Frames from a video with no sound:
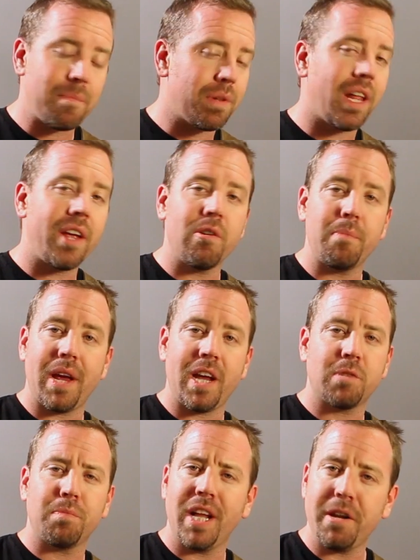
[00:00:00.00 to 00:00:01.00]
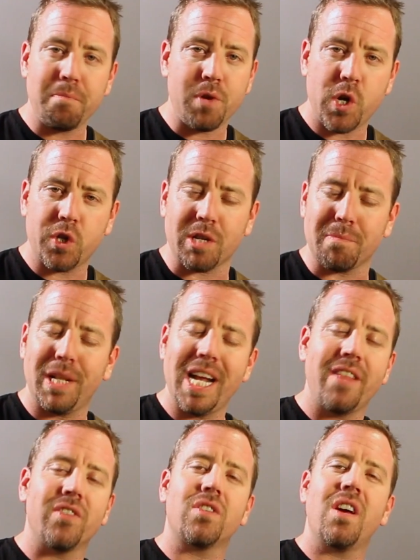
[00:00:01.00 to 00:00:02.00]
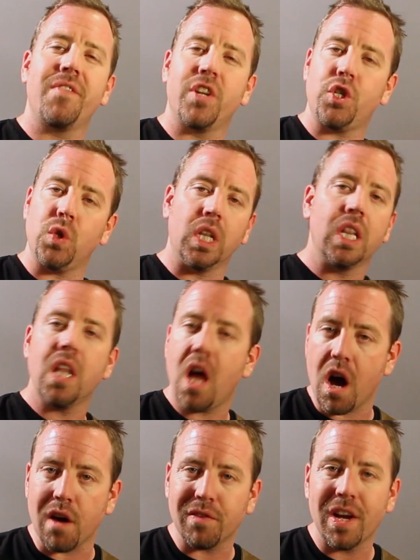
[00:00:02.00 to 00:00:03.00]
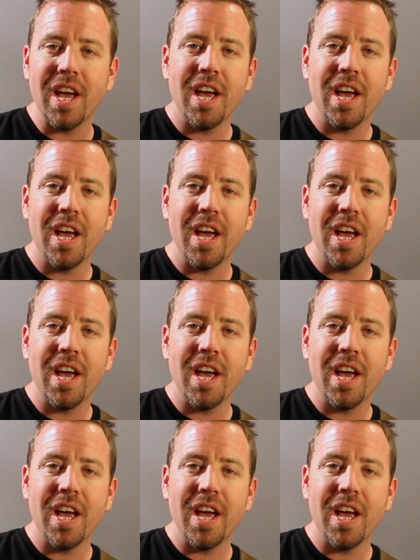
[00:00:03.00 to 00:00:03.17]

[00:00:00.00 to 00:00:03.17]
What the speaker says: Play your bass, play the music, play to the stuff that you love,